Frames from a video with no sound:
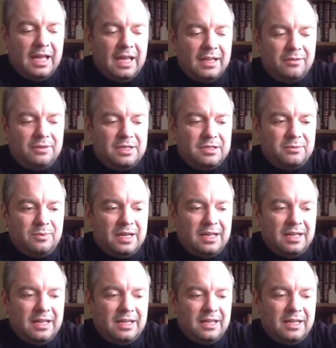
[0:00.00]
The reason why
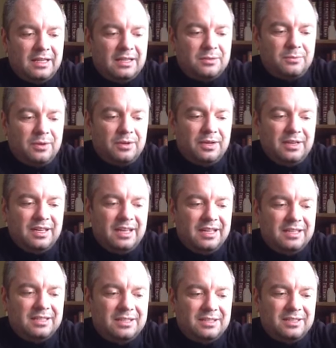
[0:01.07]
I like this one
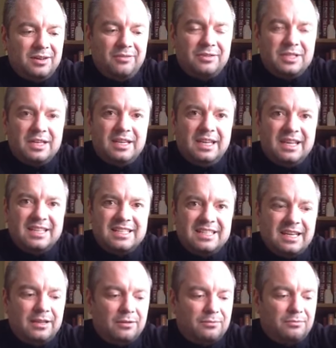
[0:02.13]
is obviously you can see
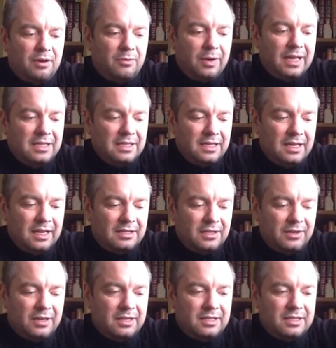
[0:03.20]
through it, so
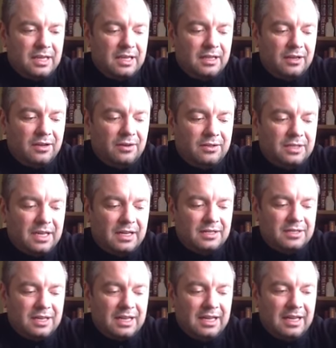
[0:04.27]
you can see the
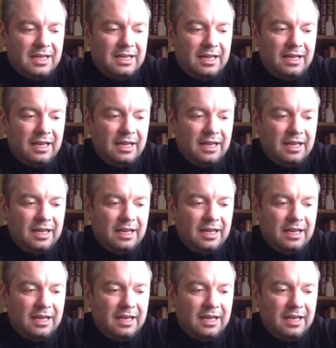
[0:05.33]
contents clearly,